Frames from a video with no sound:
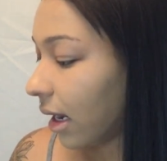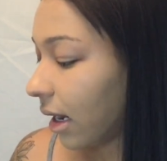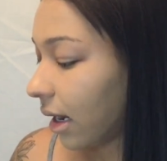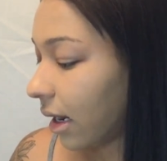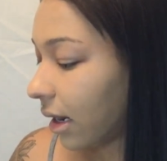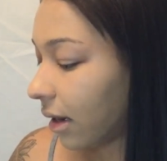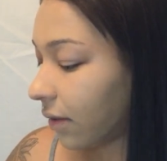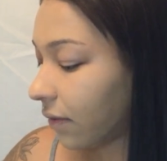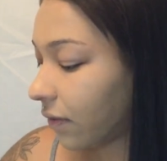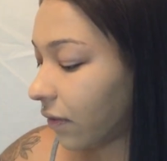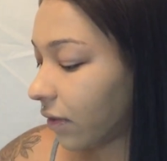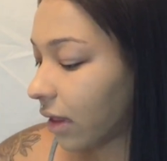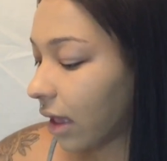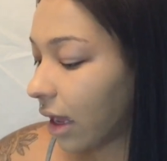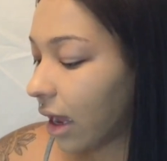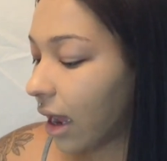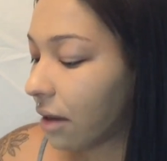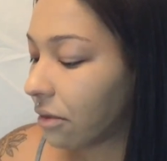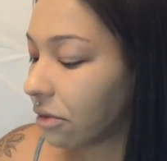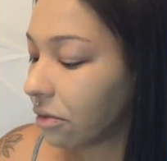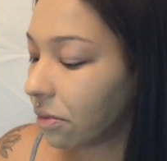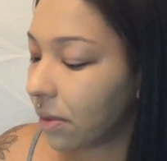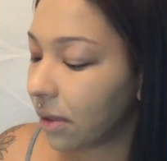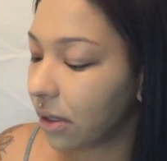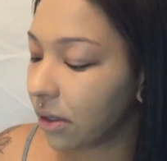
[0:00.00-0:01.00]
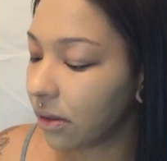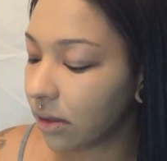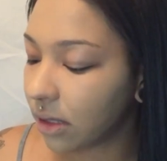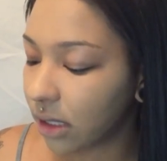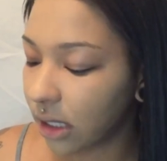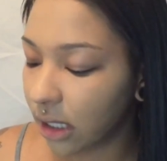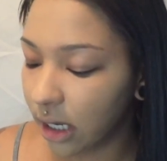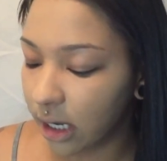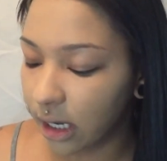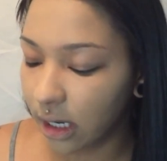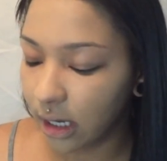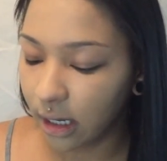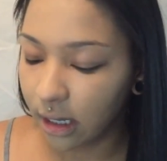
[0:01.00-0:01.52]
And for that, I will be
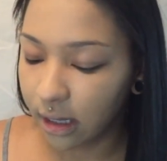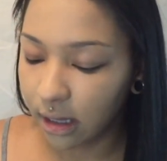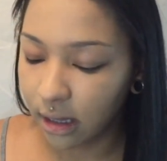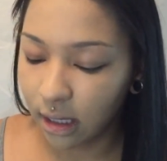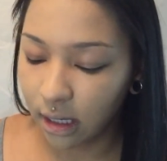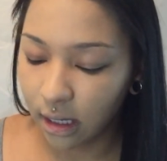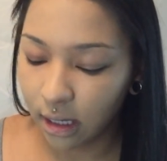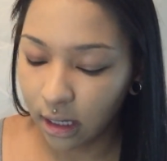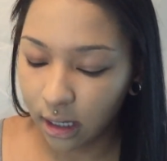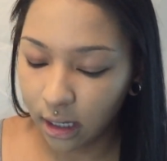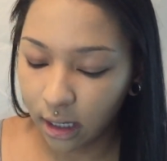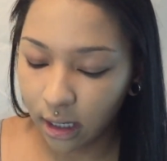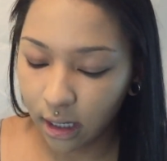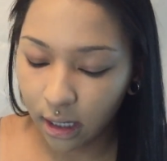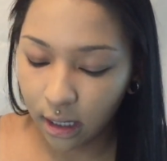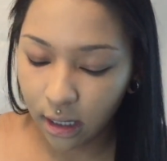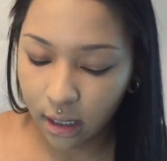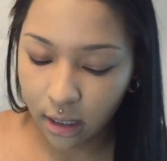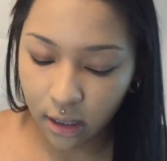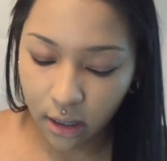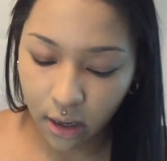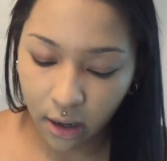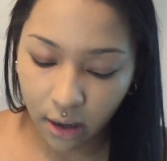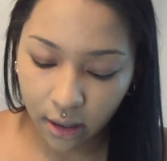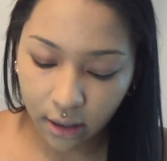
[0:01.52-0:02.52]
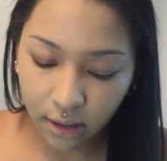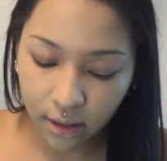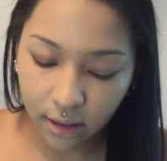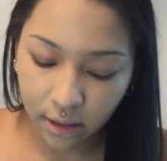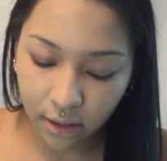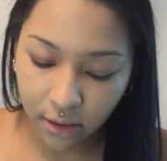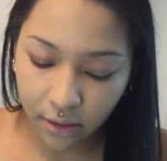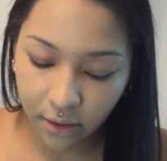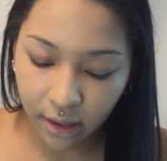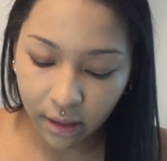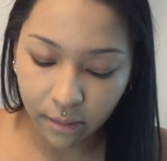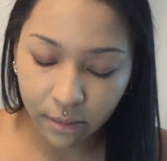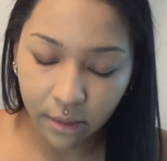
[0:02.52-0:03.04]
using the NARS
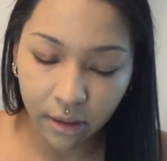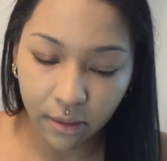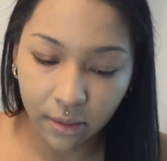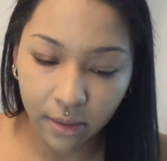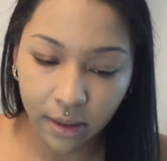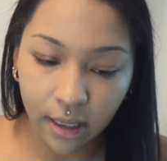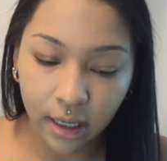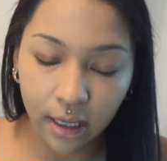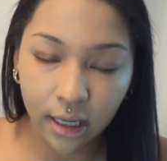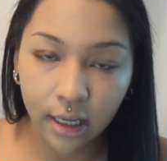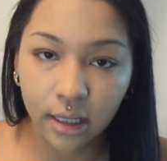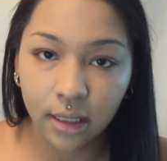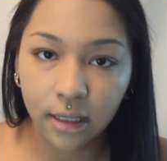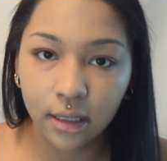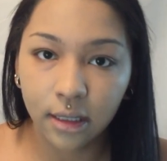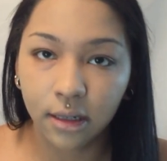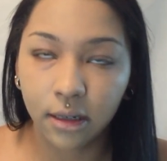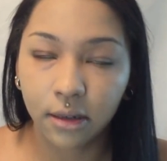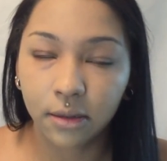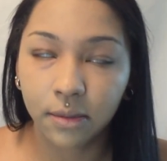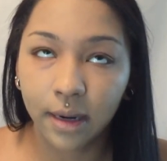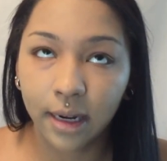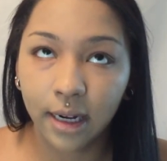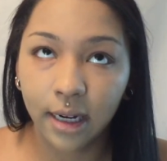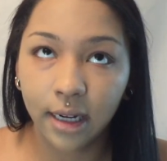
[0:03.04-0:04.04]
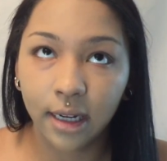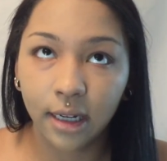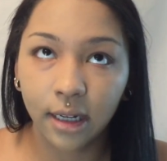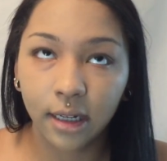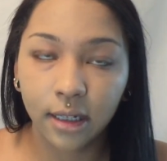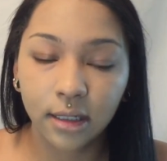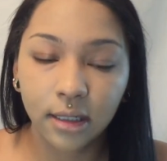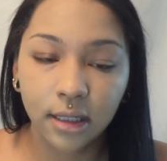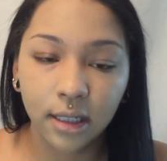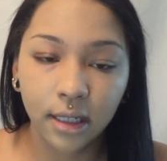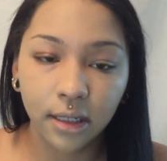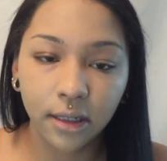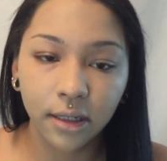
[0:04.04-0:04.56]
Creamy Radiant or uh, Radiant
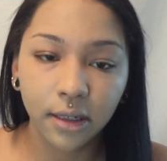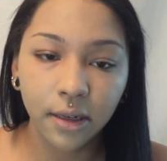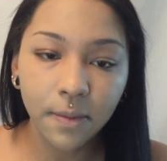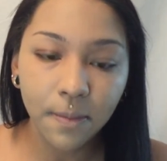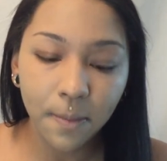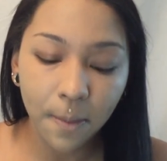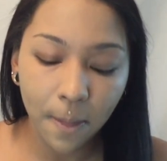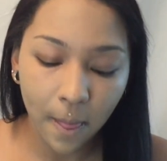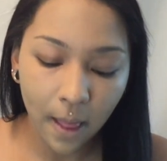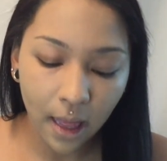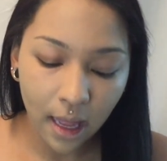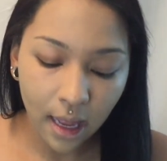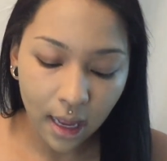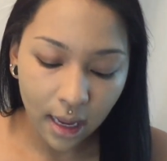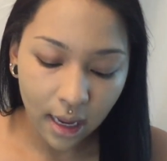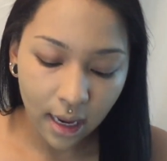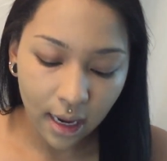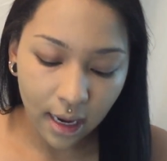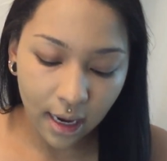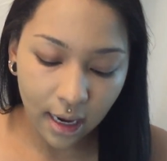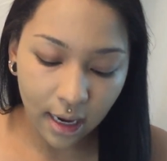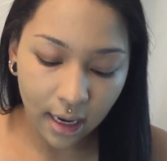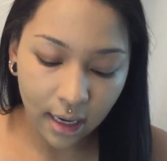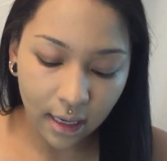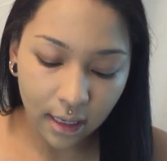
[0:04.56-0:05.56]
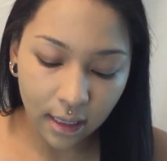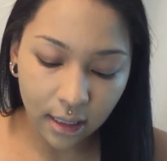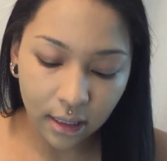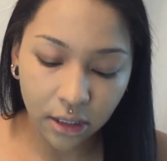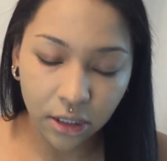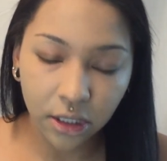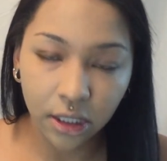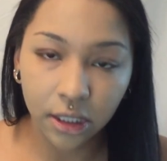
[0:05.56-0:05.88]
Concealer in